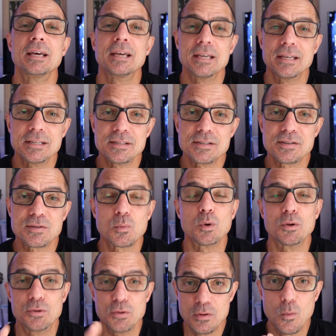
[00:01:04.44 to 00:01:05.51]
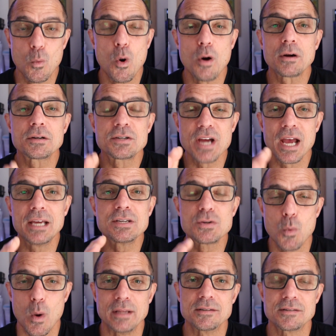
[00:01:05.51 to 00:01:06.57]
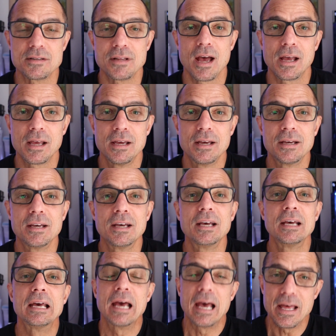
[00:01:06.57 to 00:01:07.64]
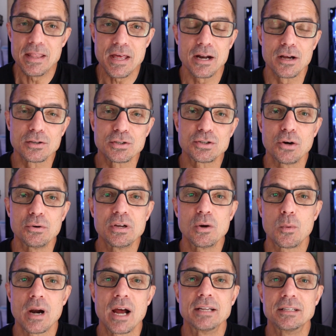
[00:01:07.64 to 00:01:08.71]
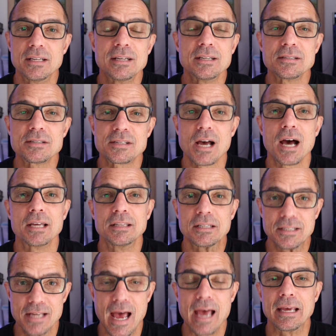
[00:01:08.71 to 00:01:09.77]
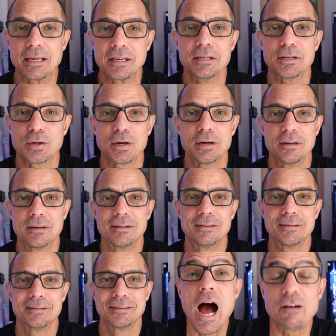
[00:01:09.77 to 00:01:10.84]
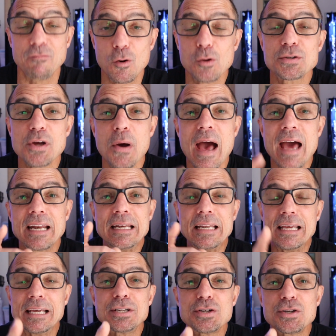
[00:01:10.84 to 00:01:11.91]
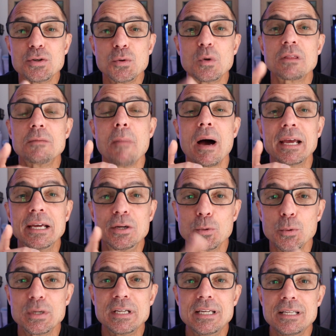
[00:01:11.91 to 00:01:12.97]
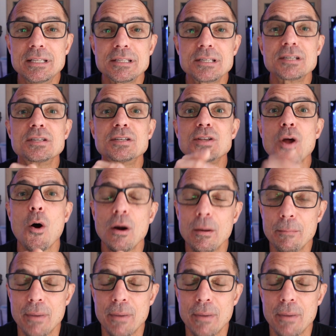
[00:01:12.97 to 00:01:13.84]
is we'll do the water change Wednesday and then I'll show you what I did inside the tank here. I've also had an issue with my green star